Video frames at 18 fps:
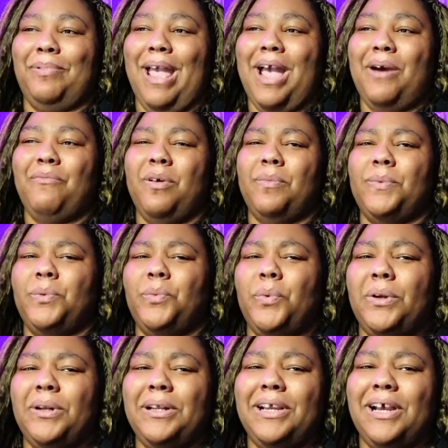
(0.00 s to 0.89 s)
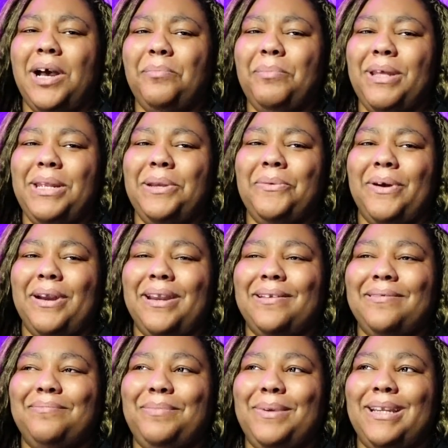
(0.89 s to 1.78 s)
Batwoman wouldn't come
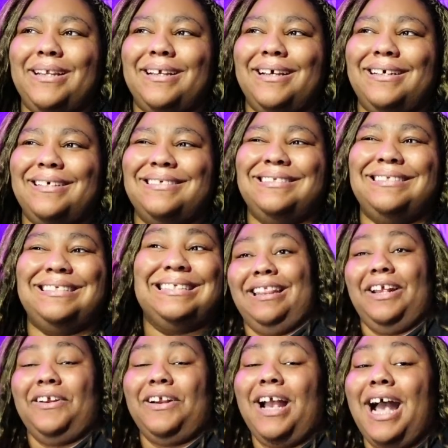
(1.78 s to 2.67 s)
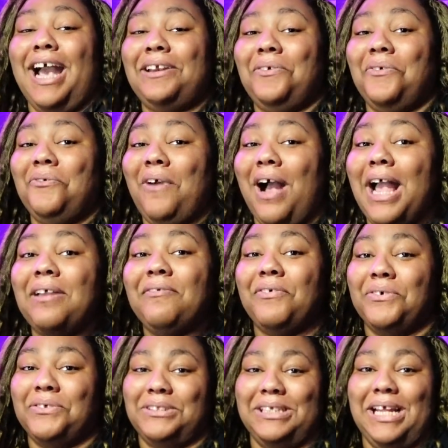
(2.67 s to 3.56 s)
anyway because they're kind of
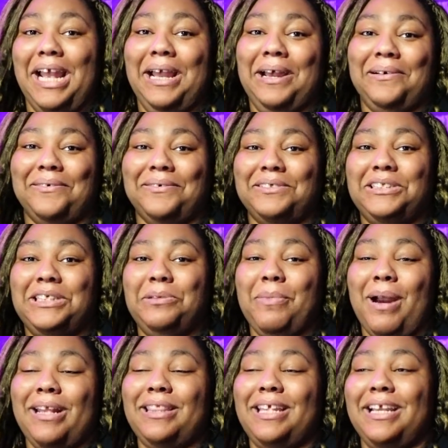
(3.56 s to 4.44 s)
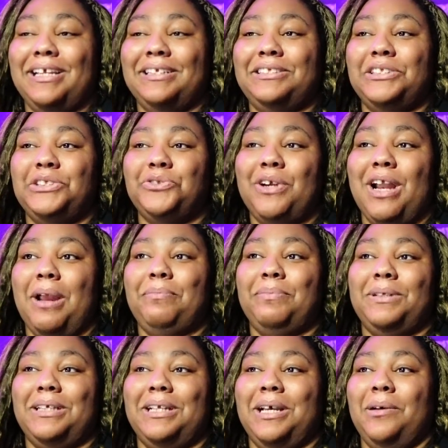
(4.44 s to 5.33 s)
rivals now. She might think it's a
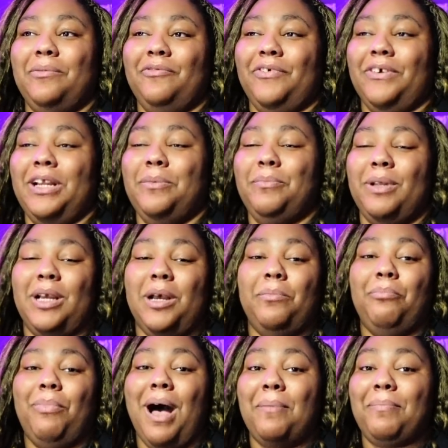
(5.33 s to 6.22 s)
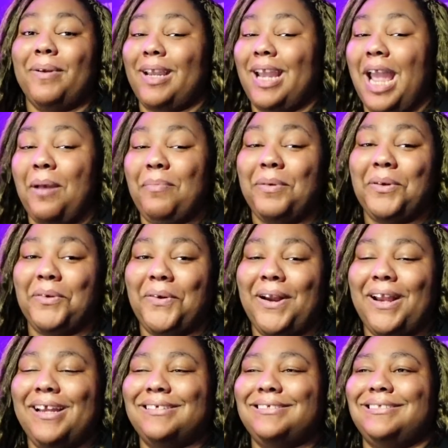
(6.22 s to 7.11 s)
trap to come for him to come pop a cap in her
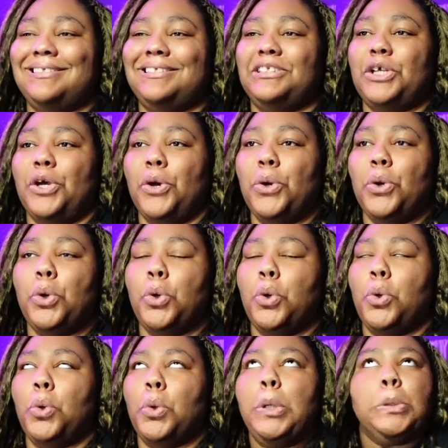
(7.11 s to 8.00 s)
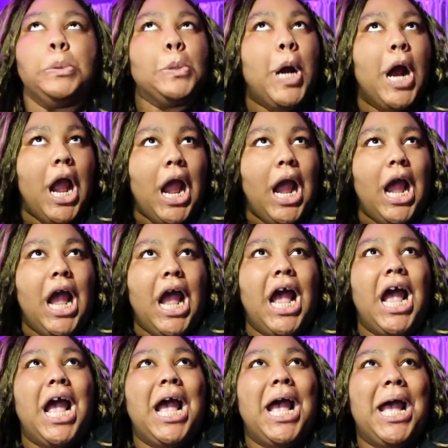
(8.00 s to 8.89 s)
ass. So,
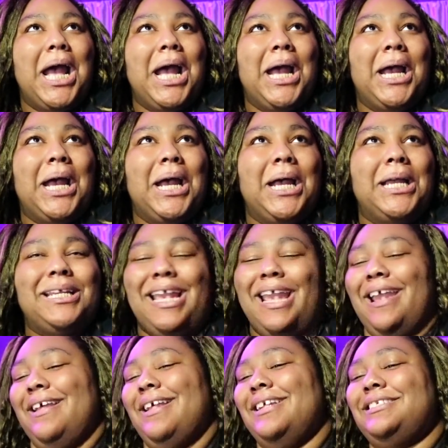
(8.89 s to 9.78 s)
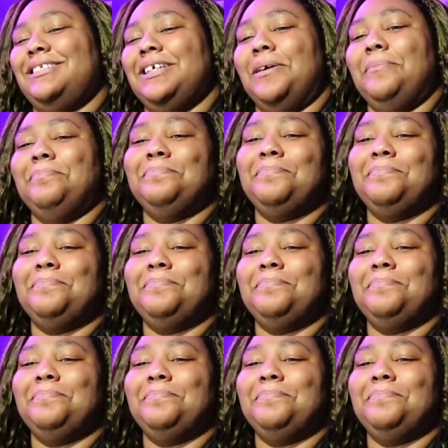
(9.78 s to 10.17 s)
yeah, that's dumb.